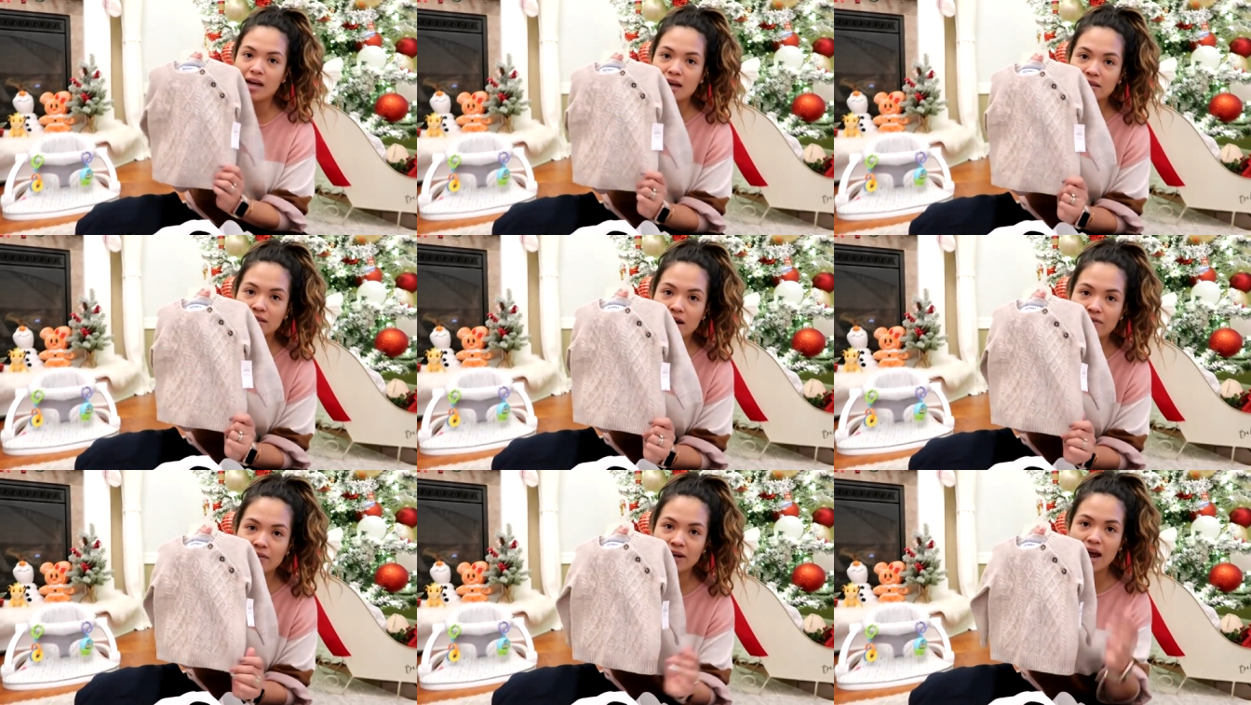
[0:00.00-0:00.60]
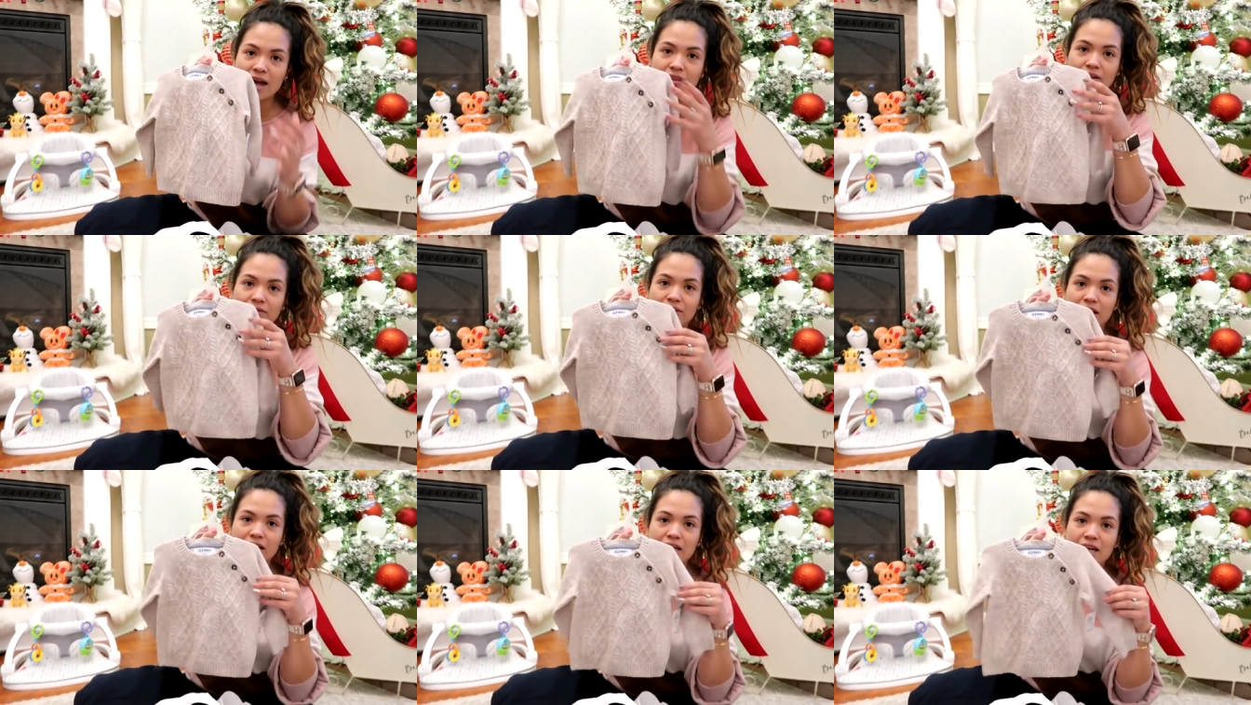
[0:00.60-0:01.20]
I love it. I
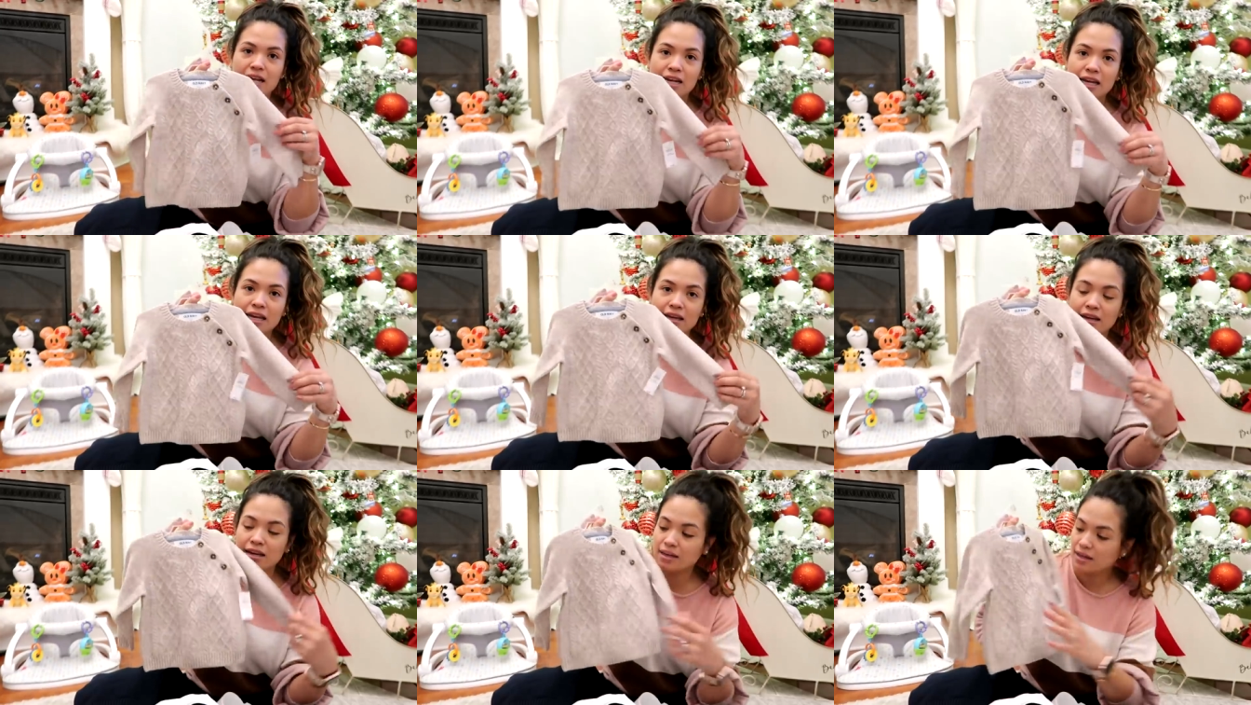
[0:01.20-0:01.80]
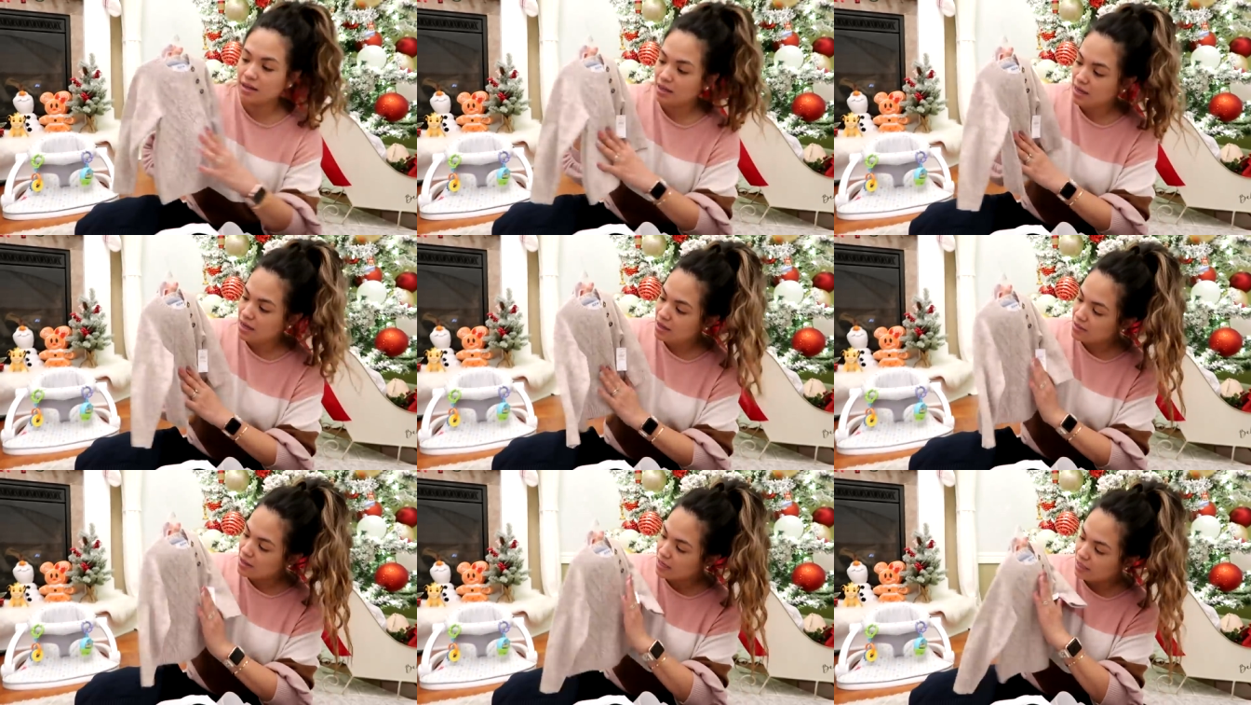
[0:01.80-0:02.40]
love the knitting
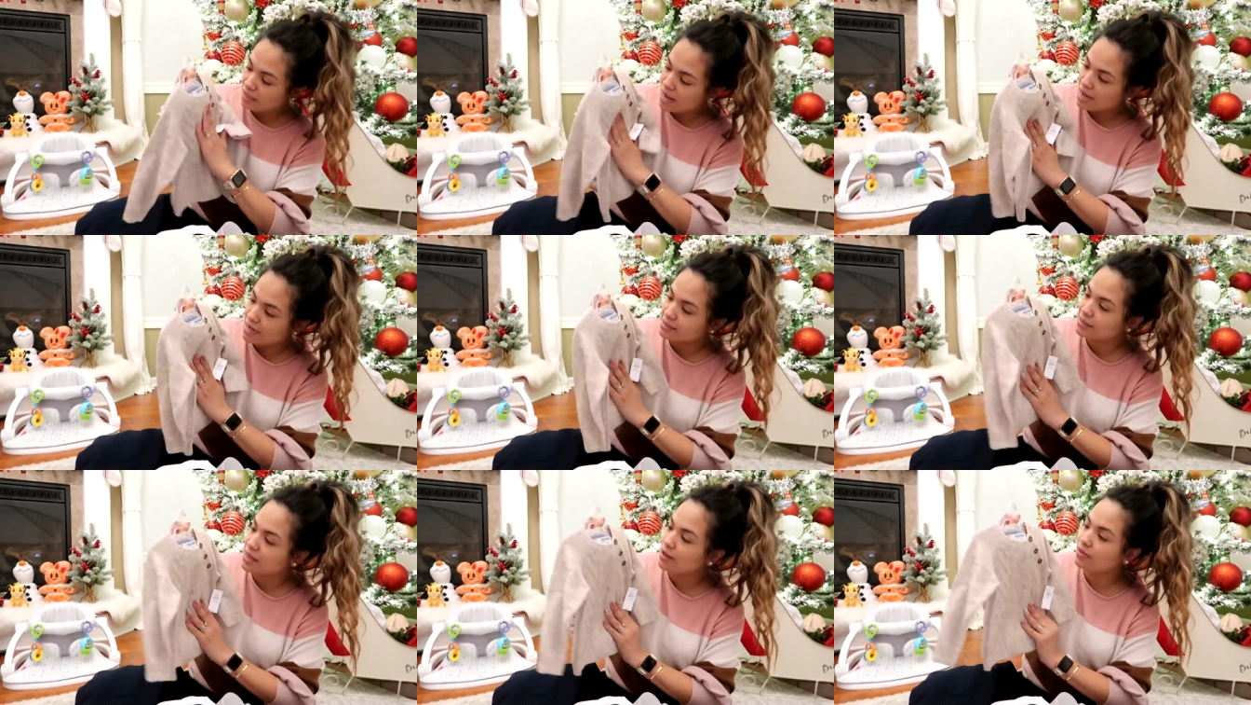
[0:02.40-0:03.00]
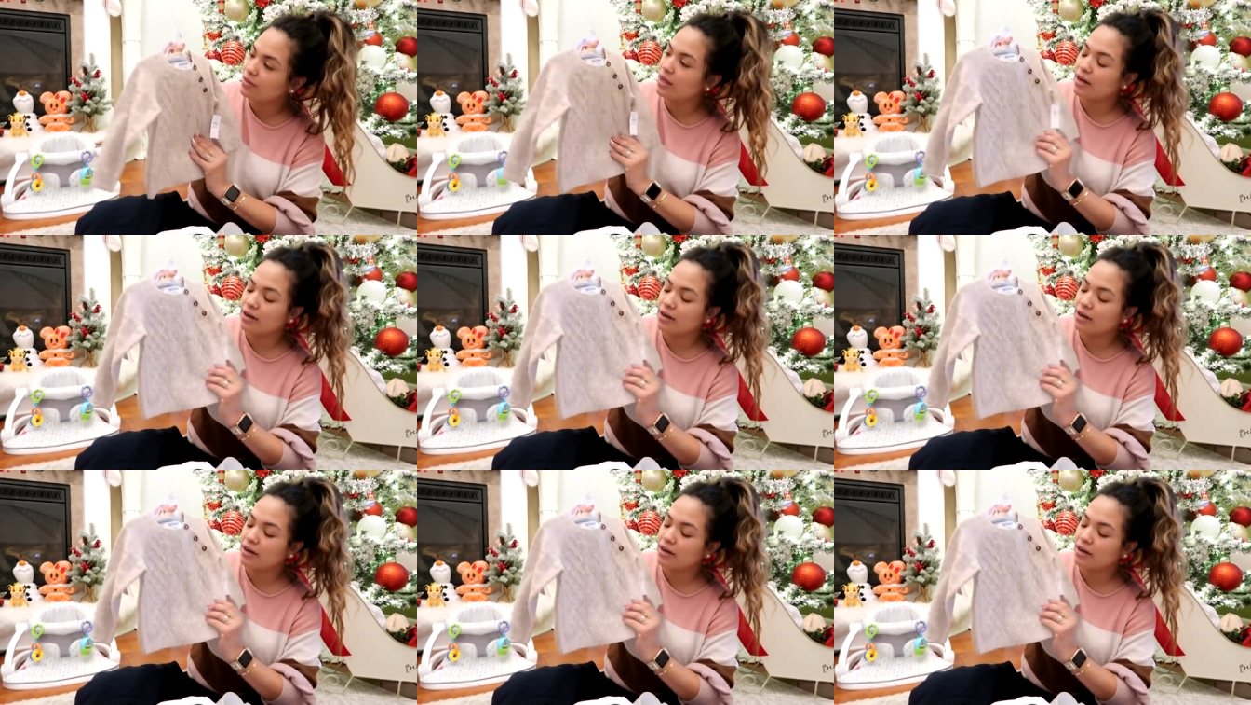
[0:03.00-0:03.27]
that it has on